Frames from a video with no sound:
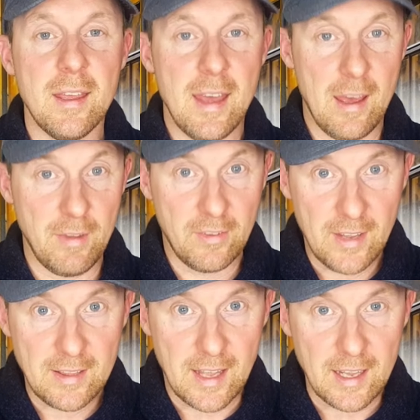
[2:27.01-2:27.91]
Having
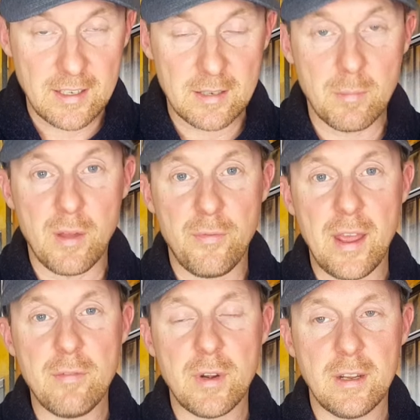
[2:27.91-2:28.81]
said that, my
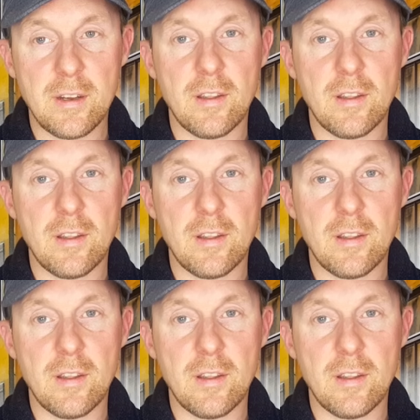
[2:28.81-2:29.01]
favorite,